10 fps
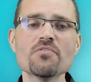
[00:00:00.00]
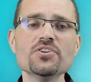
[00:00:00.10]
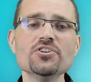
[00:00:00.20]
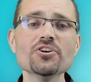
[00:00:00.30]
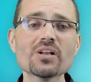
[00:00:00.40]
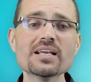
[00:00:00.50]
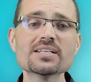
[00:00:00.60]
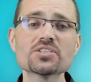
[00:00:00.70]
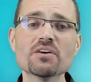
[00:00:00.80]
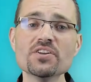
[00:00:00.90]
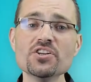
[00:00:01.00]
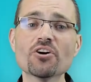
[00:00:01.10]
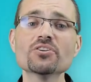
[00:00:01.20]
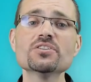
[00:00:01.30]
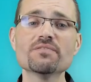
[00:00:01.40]
The nucleus of a
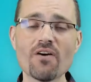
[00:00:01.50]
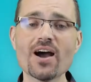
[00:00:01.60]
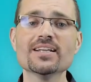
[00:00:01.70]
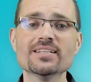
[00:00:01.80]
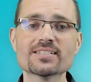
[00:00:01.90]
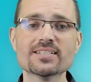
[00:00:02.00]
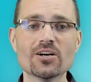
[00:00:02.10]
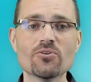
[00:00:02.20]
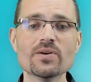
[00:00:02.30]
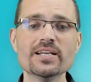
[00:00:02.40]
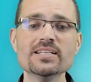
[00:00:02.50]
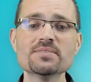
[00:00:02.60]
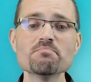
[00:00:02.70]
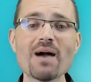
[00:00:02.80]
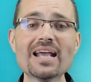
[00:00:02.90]
non-dividing cell is
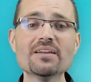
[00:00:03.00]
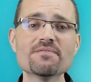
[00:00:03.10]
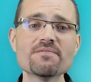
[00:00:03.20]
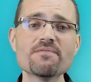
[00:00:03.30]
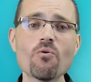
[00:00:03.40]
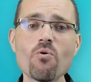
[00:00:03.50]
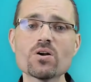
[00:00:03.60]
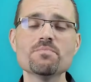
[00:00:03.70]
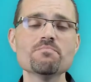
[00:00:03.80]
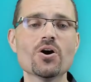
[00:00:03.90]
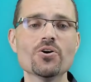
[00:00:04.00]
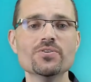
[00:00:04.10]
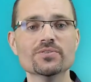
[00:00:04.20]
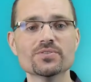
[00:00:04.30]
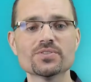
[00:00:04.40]
made of 4
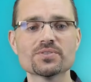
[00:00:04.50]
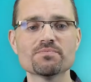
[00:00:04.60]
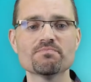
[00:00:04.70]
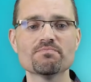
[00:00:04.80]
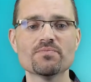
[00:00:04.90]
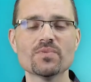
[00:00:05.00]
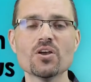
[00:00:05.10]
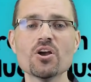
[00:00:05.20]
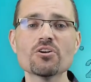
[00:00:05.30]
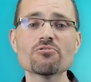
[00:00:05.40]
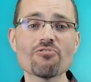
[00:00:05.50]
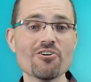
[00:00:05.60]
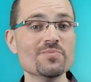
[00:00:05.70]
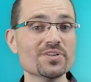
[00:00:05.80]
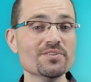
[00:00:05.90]
components:
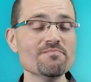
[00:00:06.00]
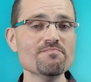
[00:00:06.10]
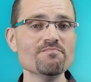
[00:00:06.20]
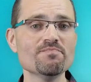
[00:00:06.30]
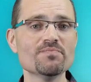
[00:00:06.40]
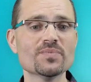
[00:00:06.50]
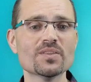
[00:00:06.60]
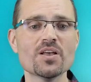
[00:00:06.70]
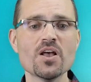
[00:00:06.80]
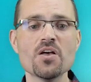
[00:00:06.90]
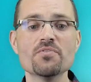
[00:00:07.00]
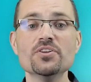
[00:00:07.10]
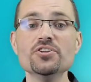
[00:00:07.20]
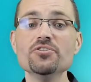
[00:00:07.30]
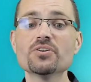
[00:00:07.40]
chromatin, the
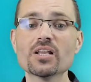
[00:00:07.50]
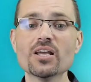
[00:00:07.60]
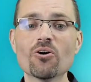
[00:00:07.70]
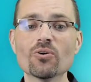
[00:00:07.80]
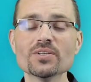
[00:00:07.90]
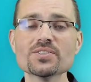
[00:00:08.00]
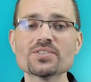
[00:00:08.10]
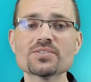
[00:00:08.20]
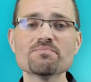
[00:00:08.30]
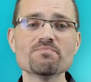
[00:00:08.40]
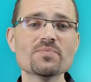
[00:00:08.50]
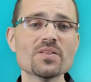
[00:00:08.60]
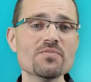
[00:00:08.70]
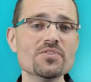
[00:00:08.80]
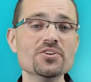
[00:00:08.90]
nucleolus,
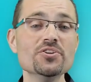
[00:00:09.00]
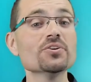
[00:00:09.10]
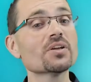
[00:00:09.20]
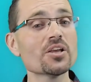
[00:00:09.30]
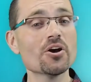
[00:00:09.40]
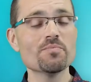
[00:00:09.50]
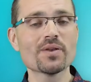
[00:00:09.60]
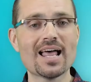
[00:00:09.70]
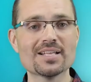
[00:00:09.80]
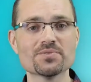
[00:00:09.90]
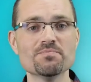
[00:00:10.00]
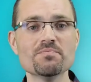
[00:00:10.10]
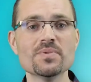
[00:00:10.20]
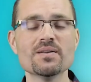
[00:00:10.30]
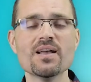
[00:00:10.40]
the
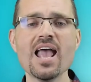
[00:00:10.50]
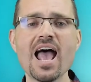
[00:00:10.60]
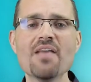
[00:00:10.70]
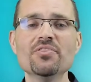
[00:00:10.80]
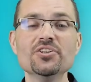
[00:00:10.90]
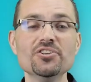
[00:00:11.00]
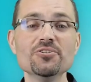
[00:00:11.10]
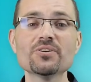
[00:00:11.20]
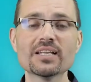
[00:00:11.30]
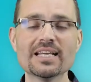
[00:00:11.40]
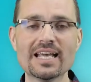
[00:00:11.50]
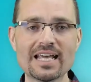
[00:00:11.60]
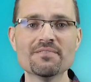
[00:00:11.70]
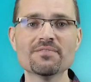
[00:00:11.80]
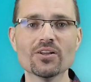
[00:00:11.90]
nucleoplasm, and the nuclear
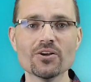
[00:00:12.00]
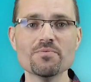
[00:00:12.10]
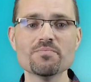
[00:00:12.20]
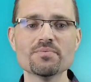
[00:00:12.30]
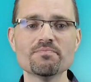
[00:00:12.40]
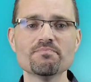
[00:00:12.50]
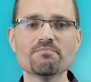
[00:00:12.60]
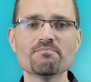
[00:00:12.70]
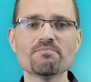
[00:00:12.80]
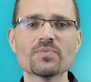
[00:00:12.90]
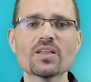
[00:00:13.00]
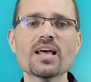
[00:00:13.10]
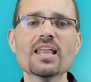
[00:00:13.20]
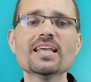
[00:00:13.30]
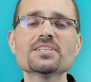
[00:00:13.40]
envelope.
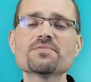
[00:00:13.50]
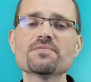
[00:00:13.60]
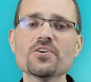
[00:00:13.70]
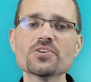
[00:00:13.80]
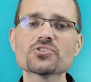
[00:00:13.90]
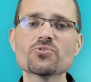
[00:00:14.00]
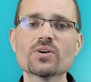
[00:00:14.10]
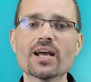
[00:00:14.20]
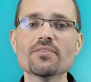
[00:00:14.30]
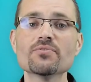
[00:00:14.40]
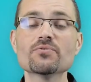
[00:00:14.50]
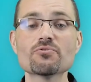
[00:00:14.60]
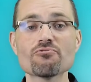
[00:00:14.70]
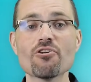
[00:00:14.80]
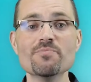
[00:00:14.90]
Let's first look at
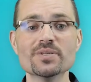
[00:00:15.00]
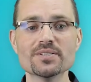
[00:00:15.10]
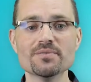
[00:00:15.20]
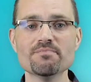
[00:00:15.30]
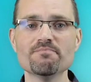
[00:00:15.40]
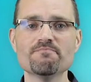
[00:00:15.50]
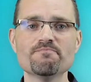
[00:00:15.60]
chromatin.